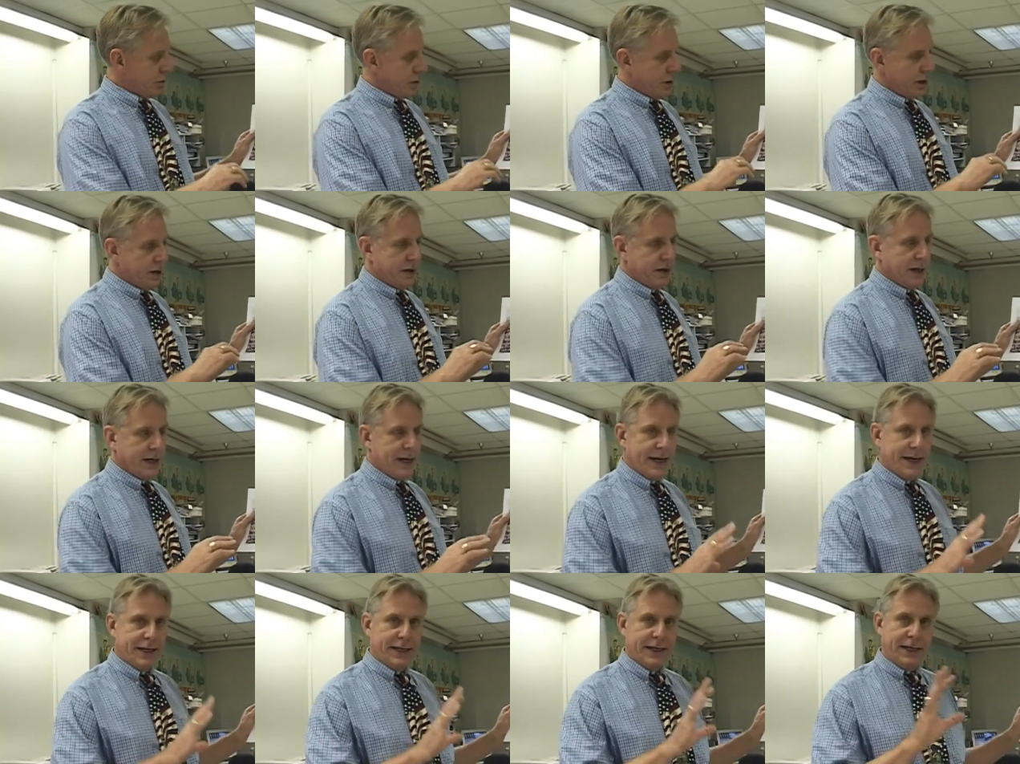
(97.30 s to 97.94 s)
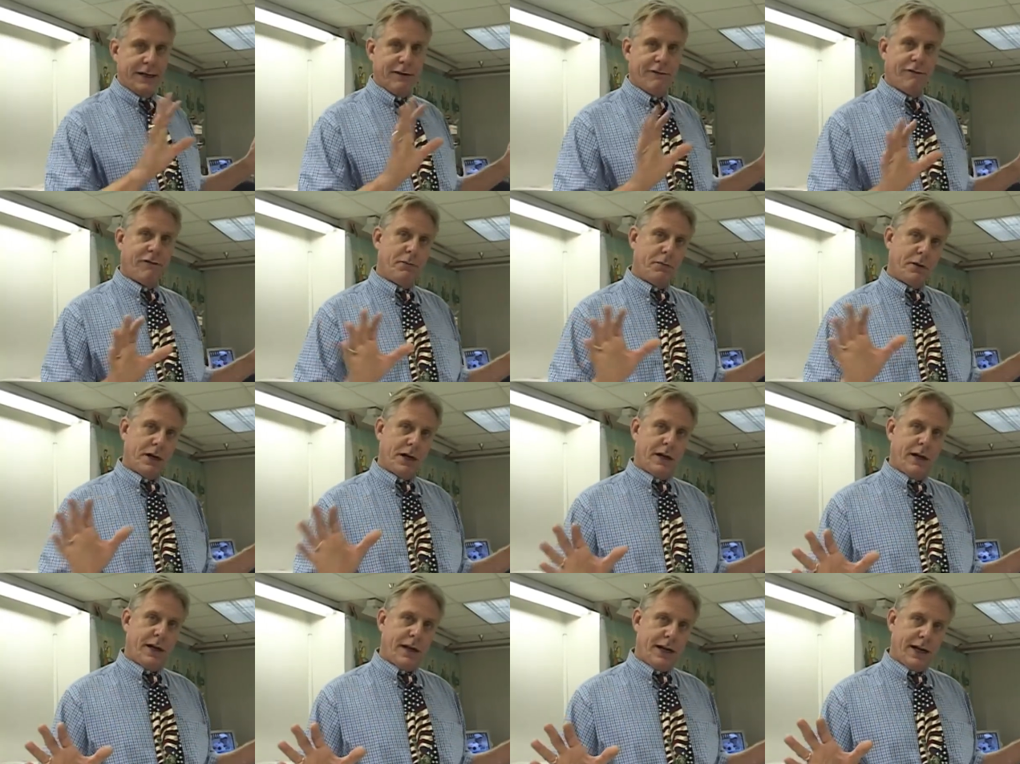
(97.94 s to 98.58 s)
with an idea from the
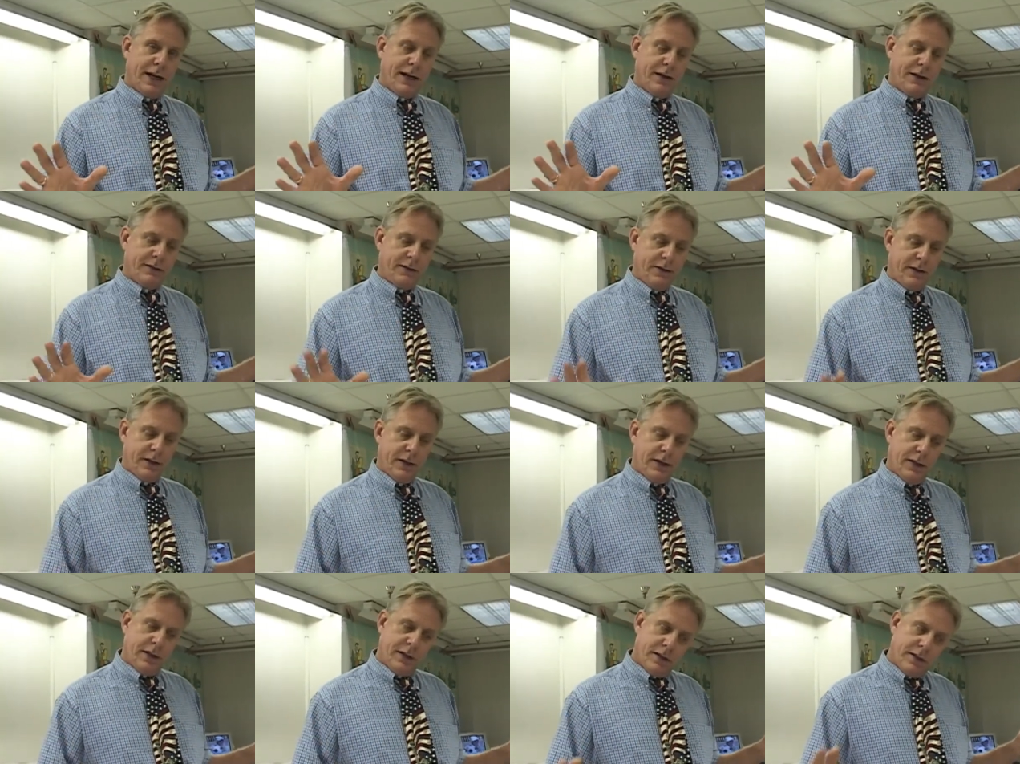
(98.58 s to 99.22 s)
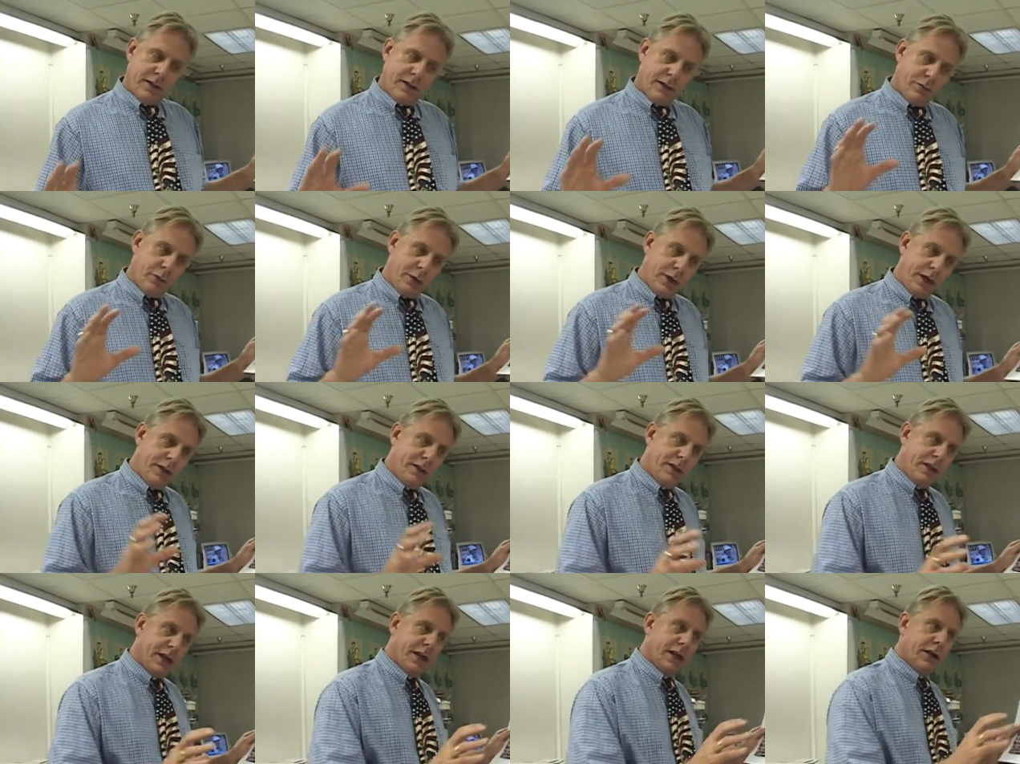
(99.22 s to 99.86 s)
client that
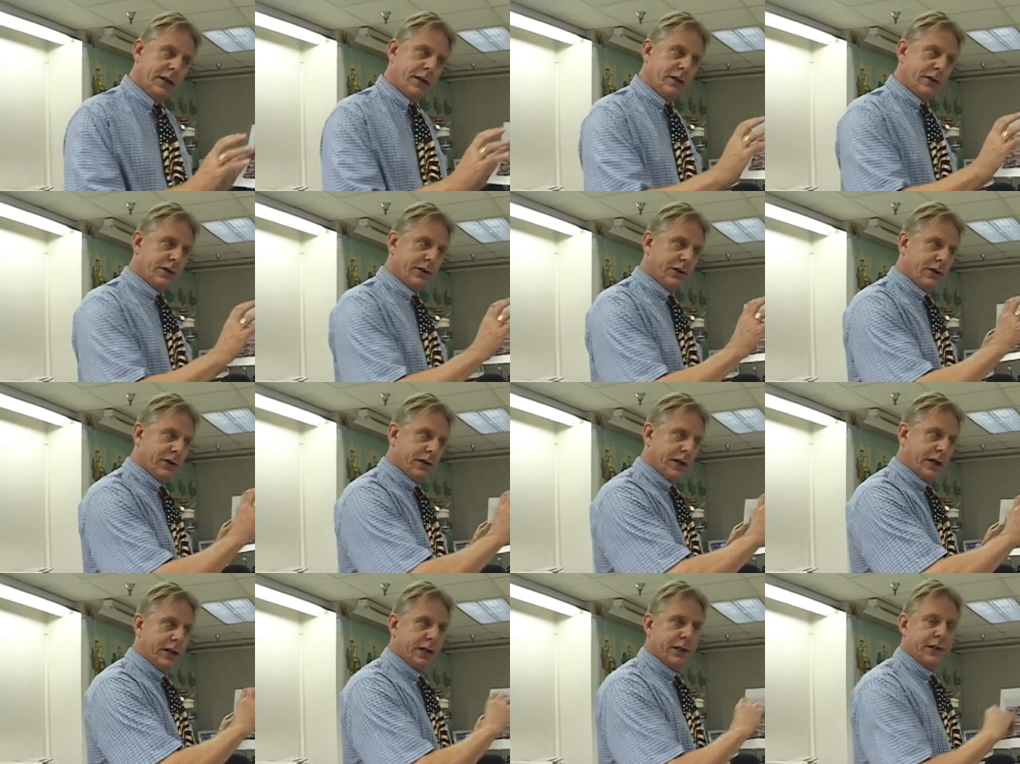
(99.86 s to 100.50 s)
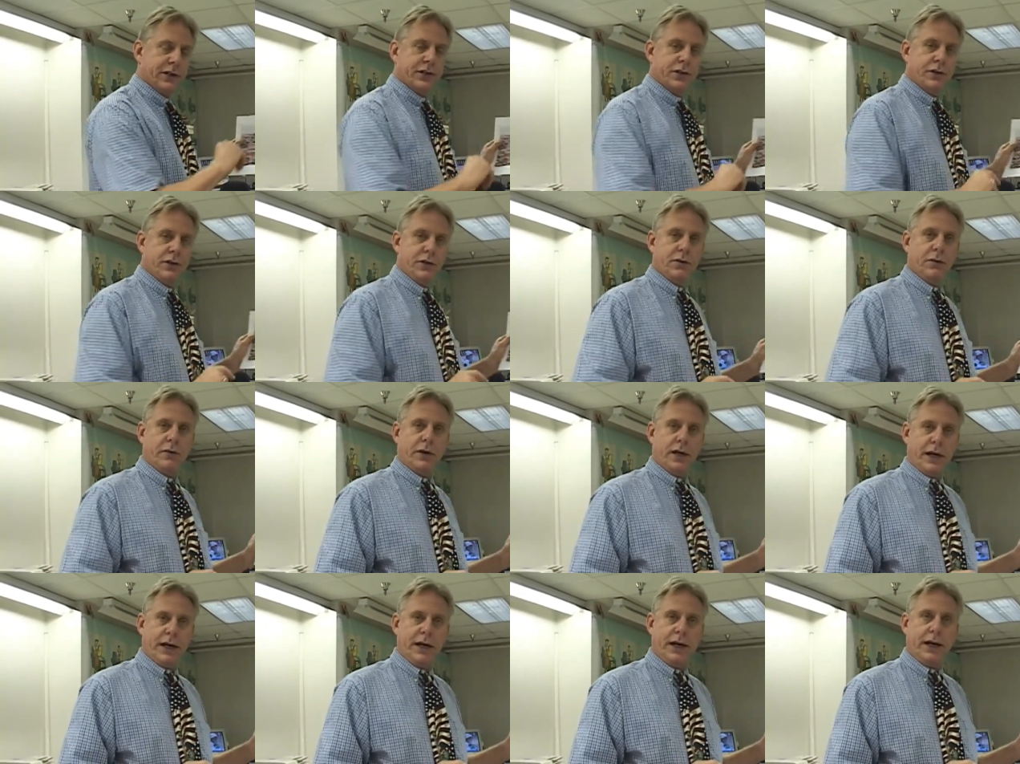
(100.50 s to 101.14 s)
we then turn
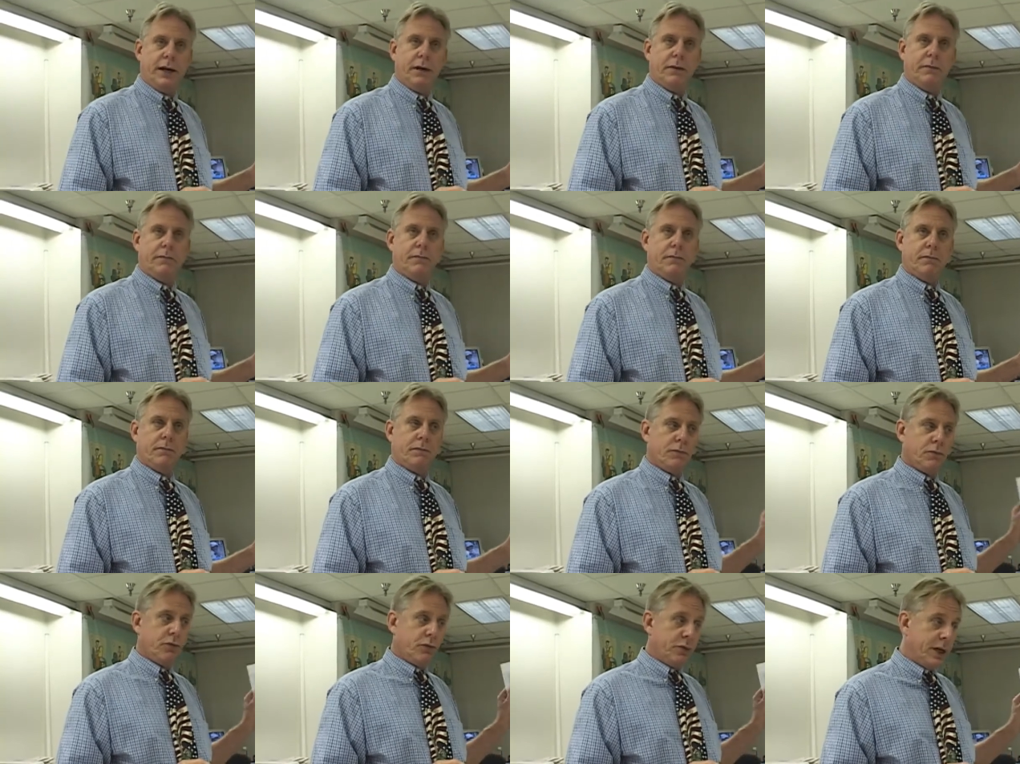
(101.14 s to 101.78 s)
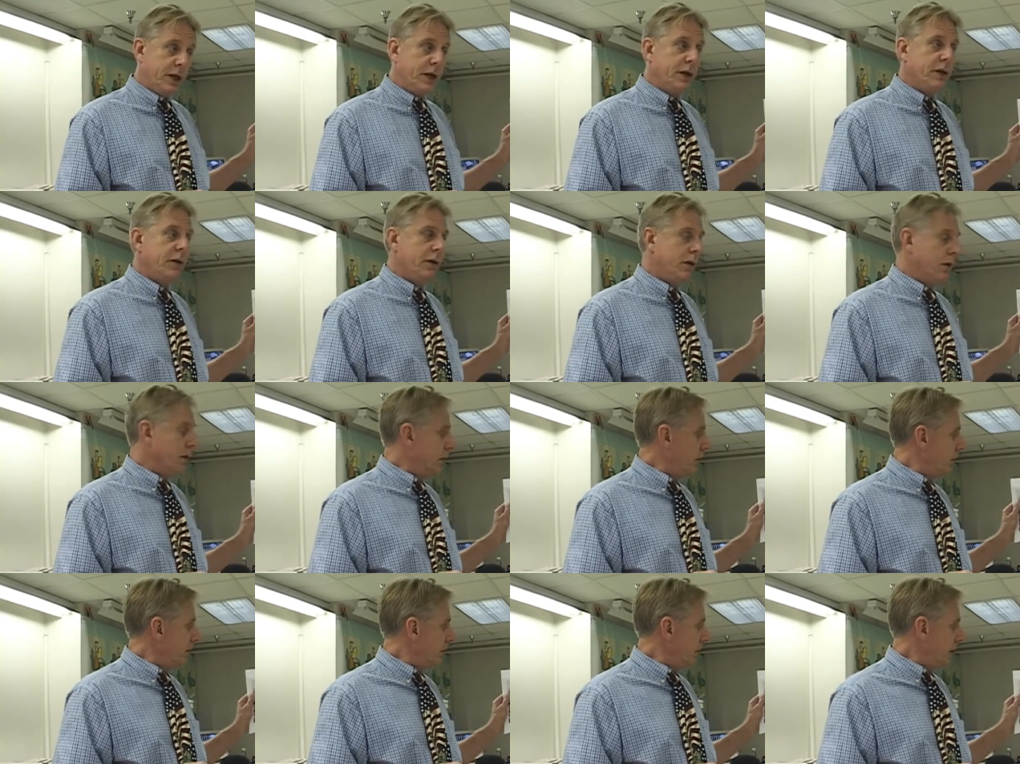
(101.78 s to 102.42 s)
into a real
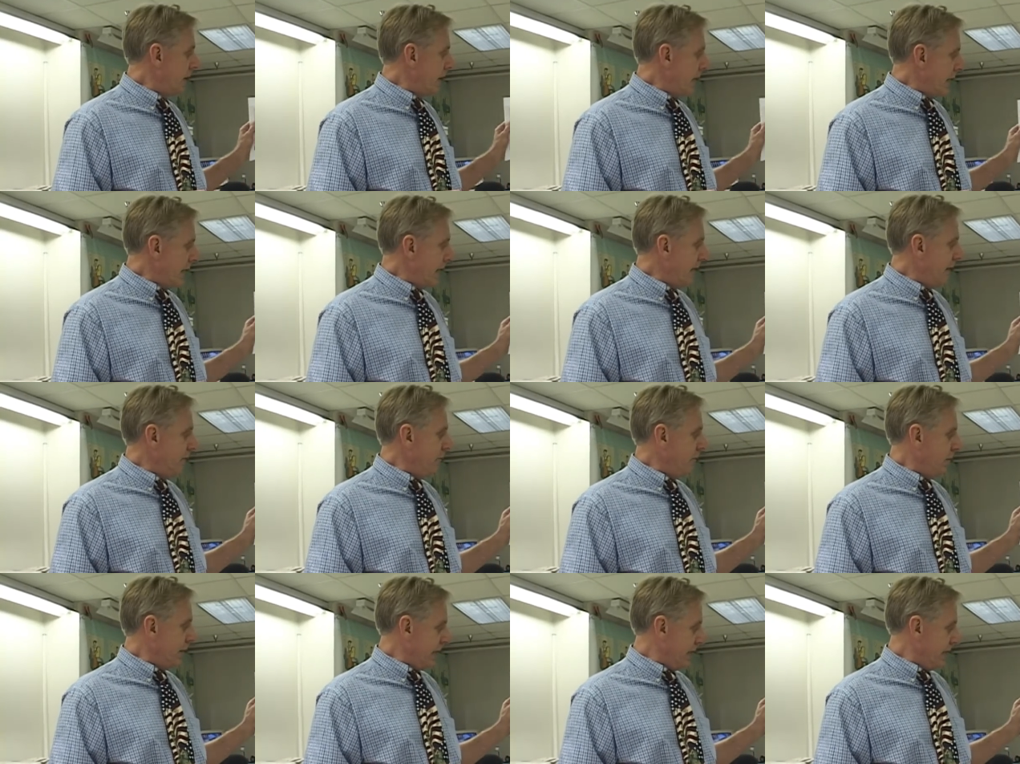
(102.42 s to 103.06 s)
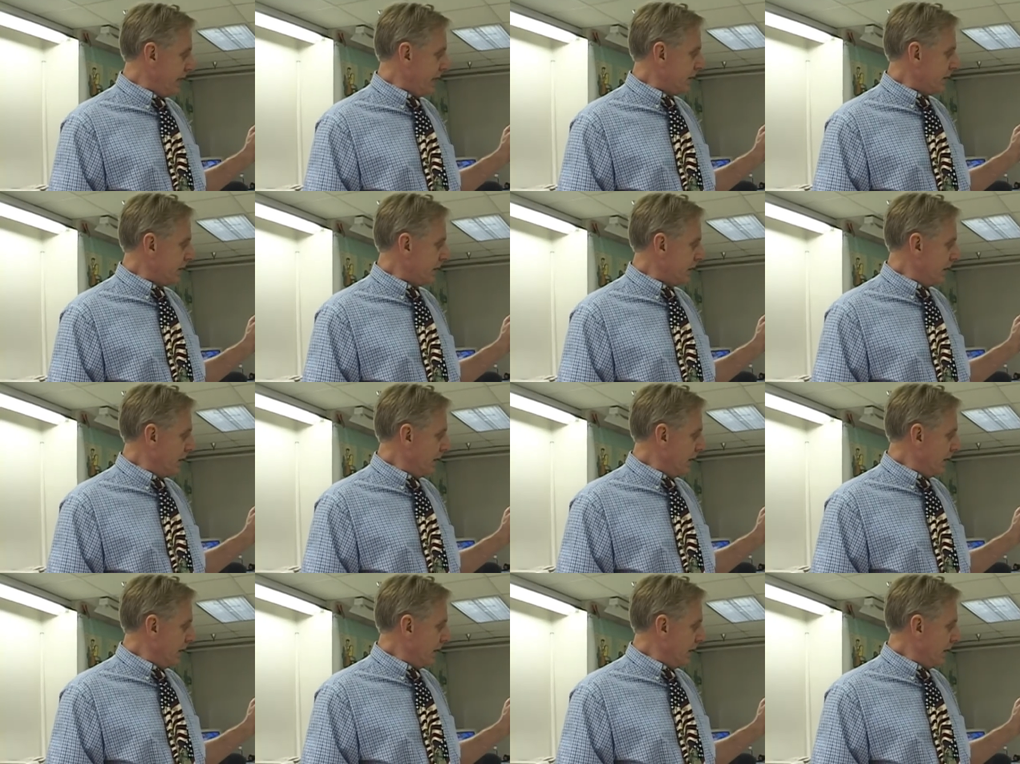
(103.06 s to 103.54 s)
live piece.